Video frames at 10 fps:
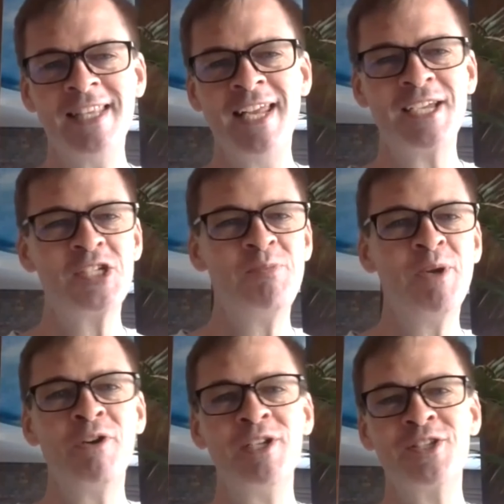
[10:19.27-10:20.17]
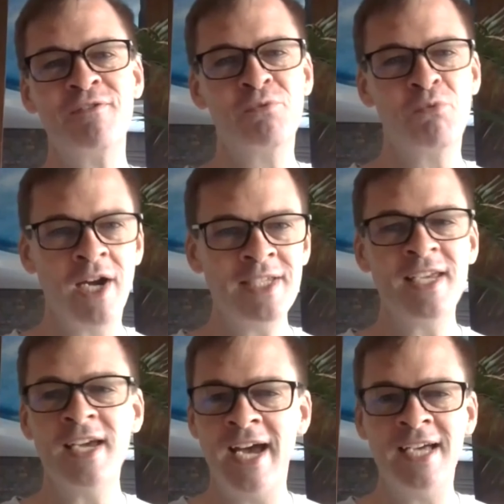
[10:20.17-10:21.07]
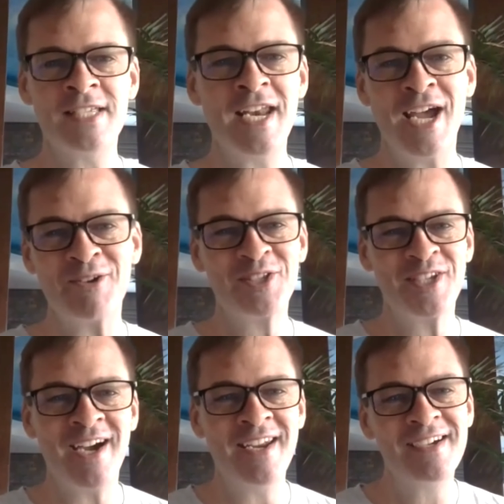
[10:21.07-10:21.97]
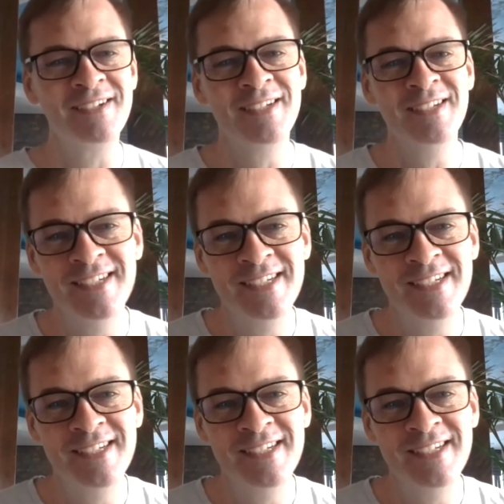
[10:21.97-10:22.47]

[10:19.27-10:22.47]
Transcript: that experience of writing as an outsider?